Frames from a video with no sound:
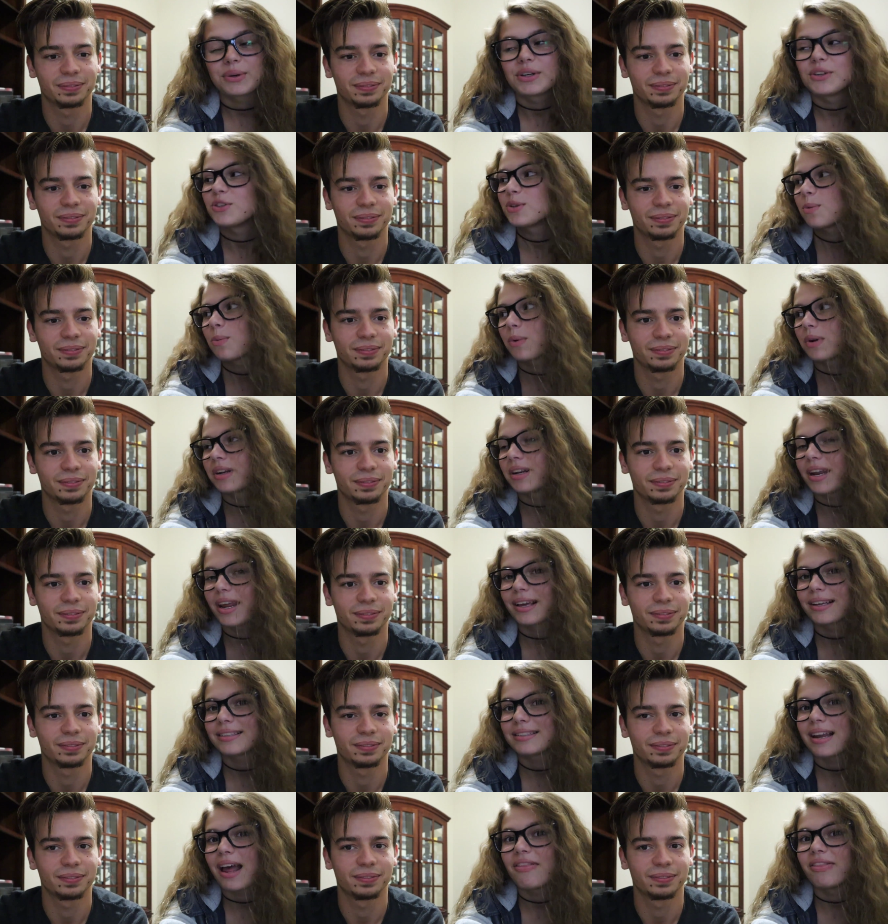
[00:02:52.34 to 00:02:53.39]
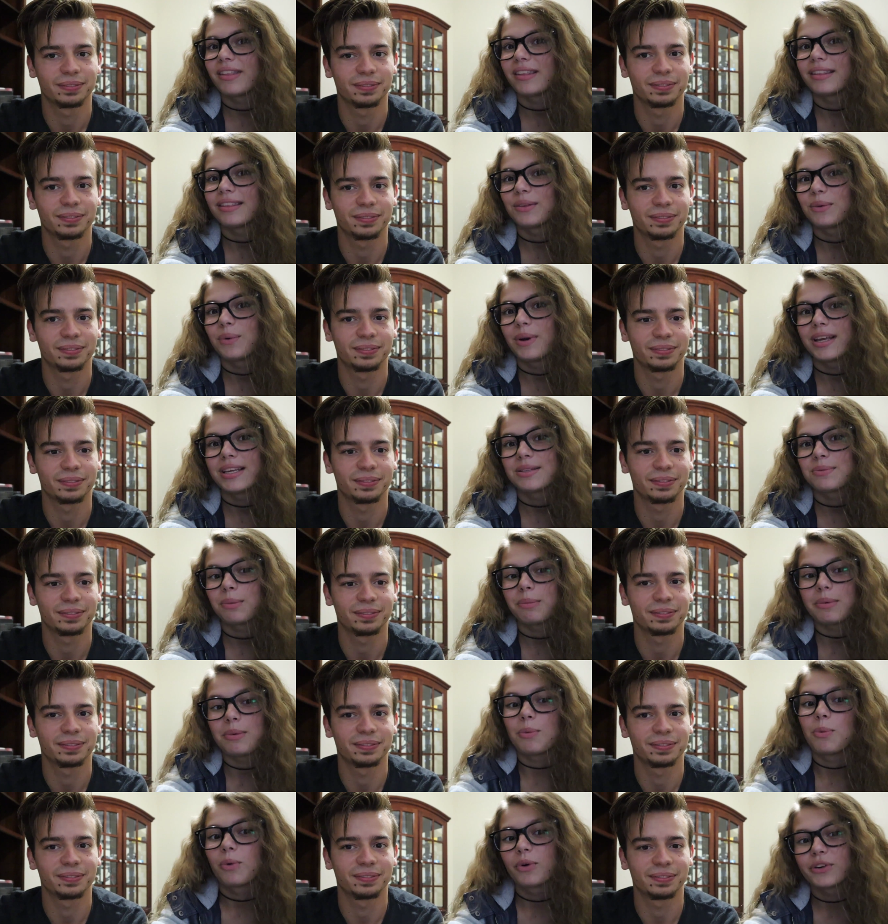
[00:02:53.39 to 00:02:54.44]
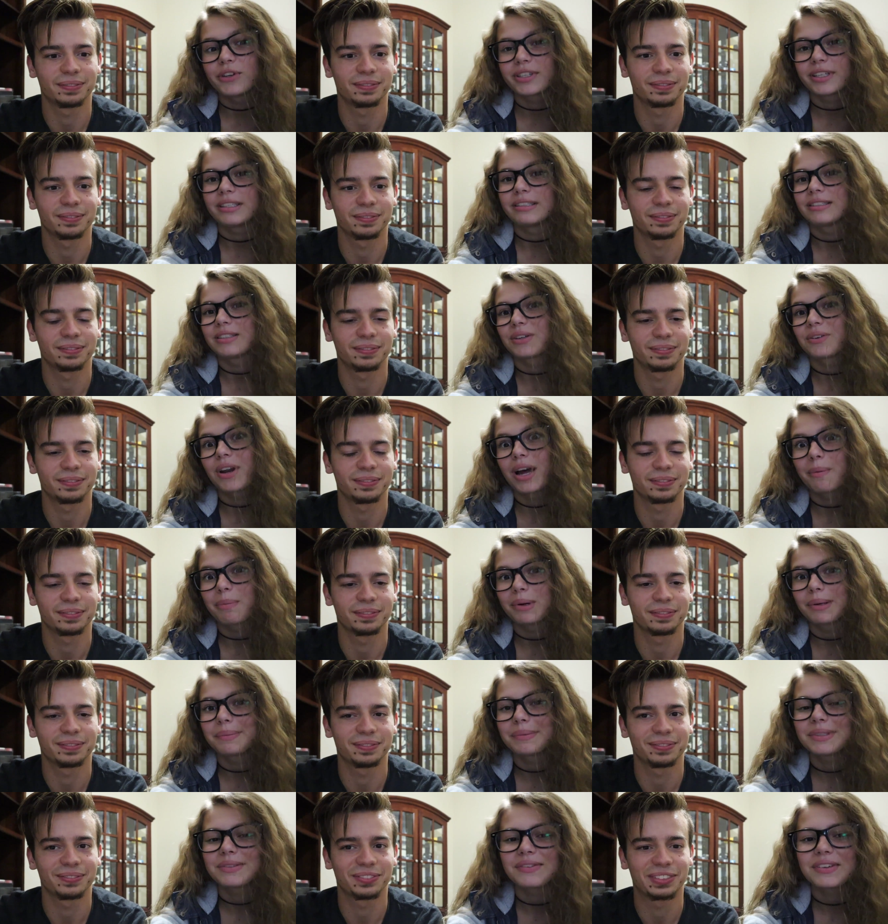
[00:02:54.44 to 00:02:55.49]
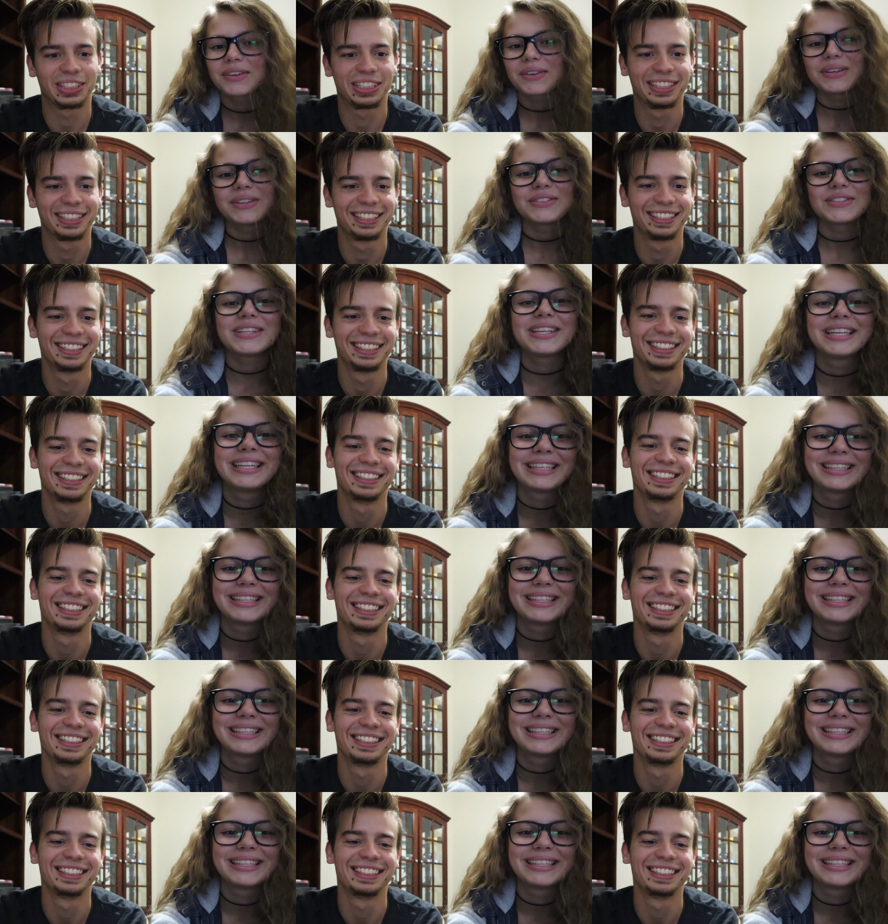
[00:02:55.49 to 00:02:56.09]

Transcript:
Speaker 1: cringy one next, and then the rest will be worse because they're not purposely cringy.